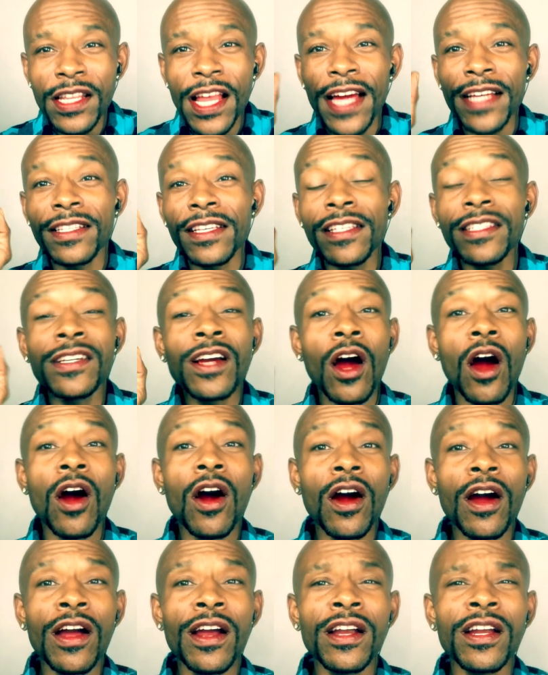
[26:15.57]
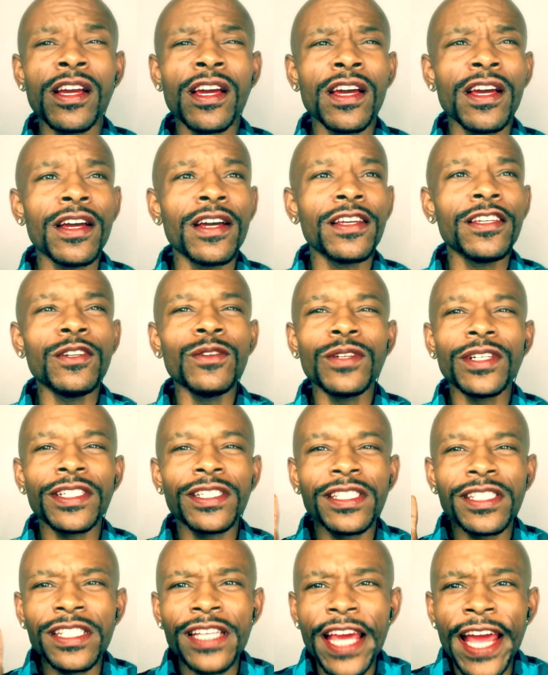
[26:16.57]
Like this car, you
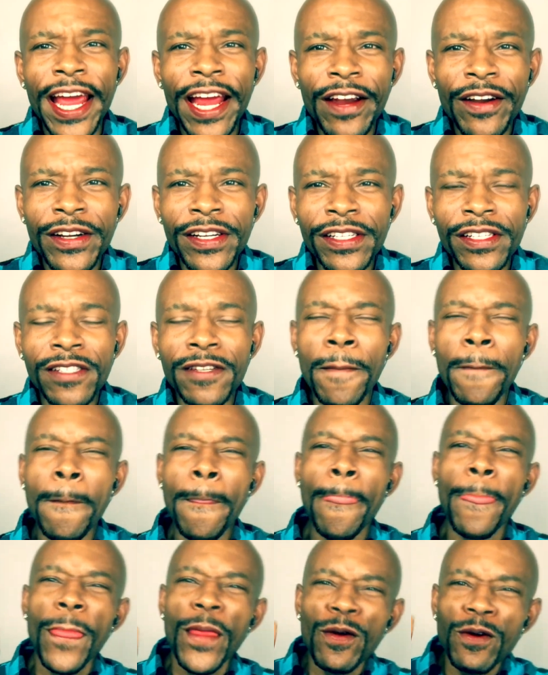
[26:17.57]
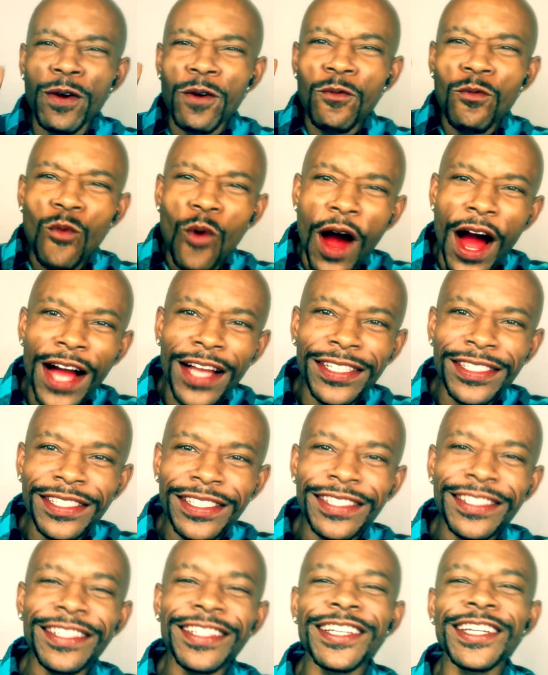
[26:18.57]
would cherish, you would wash
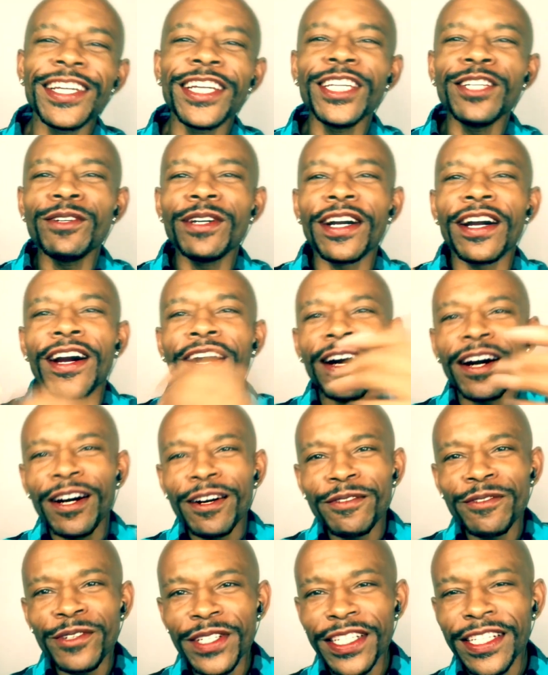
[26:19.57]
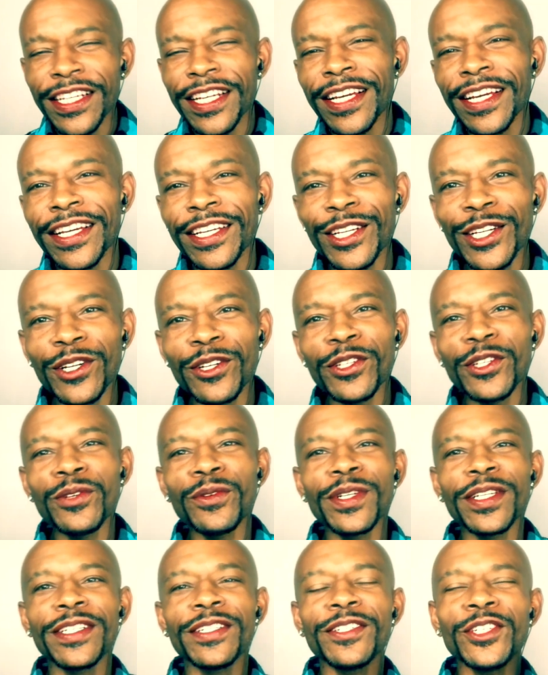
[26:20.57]
it, you would cover it, you
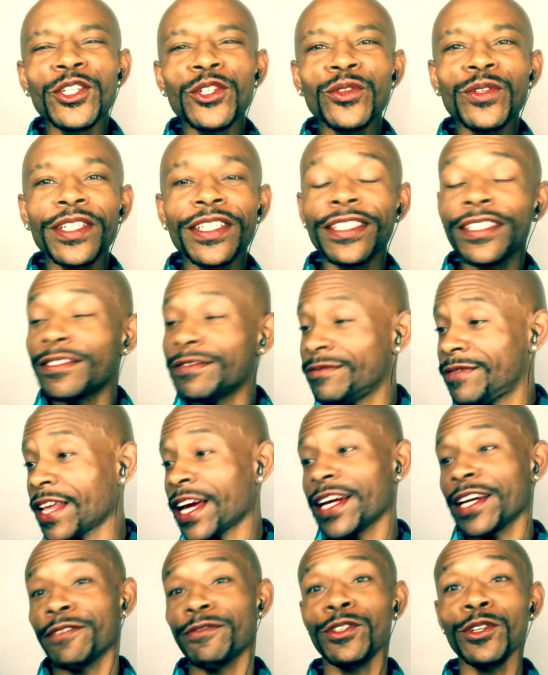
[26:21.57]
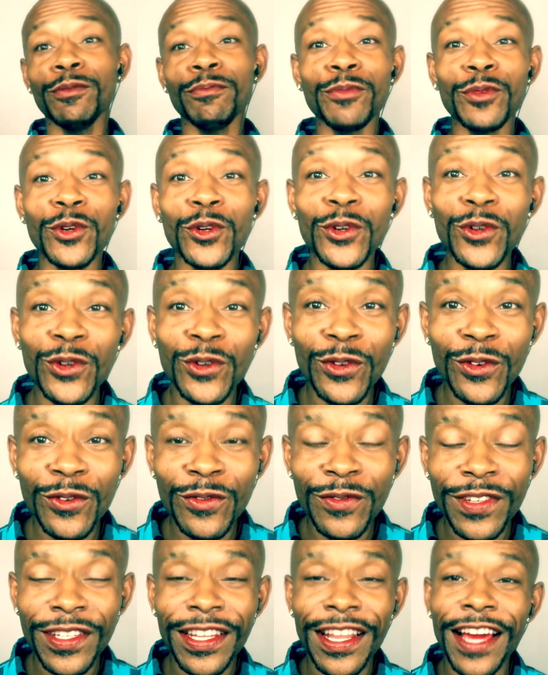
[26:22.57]
would like, if you
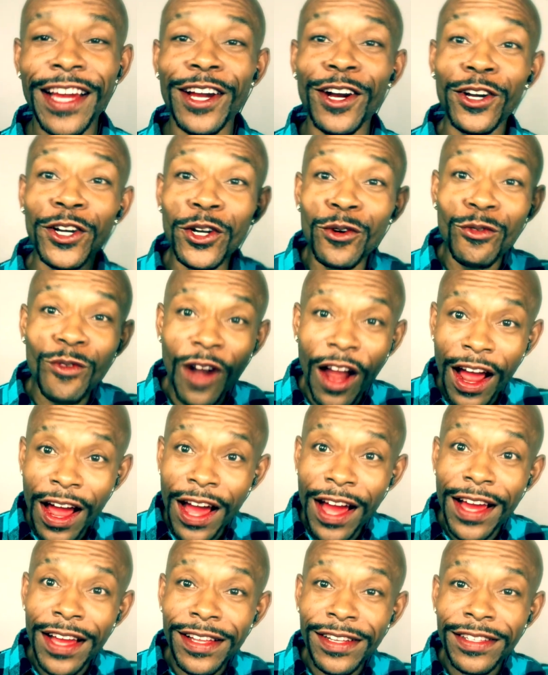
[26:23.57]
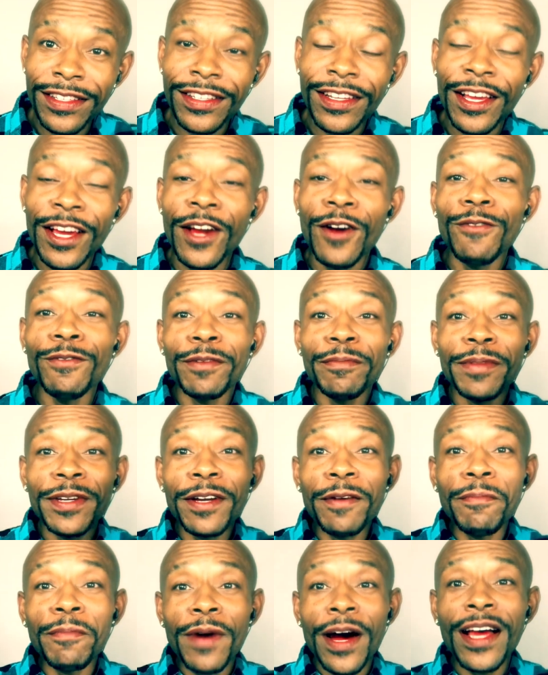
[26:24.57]
moved, like a garage would be
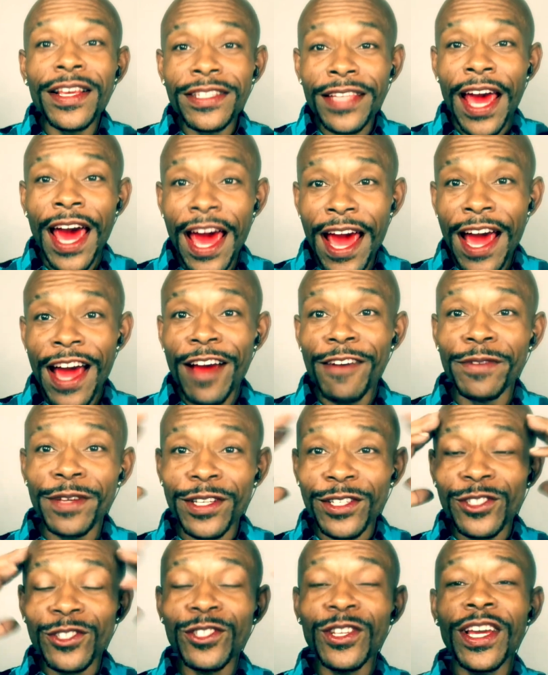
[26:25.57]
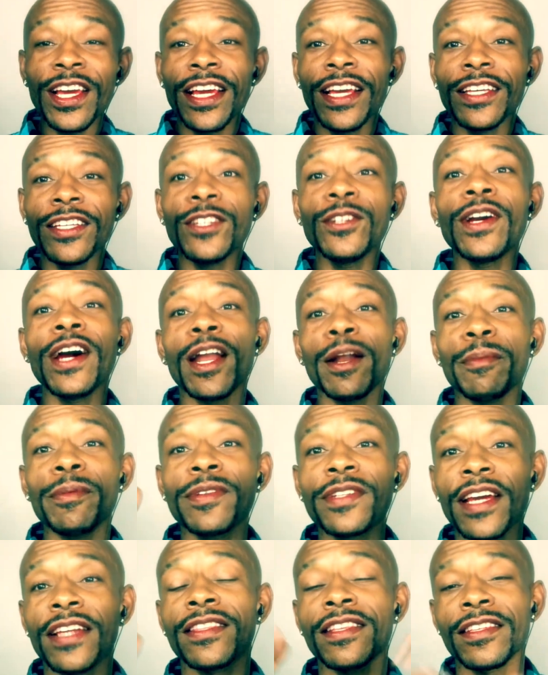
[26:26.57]
a must-have because you got to
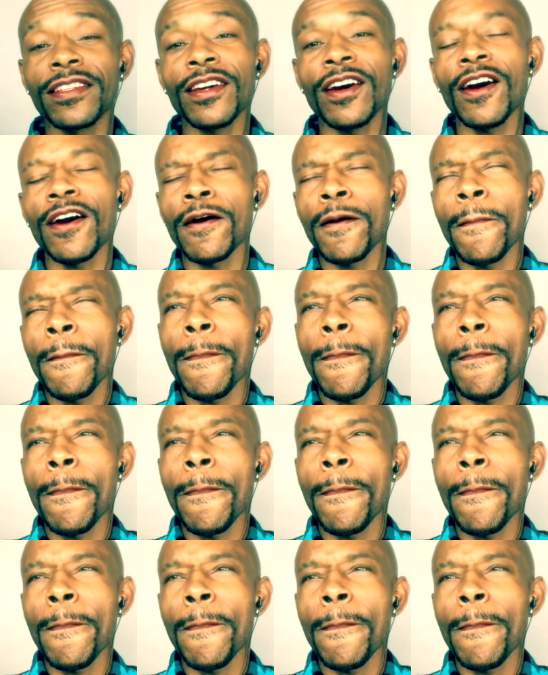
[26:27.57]
protect this car.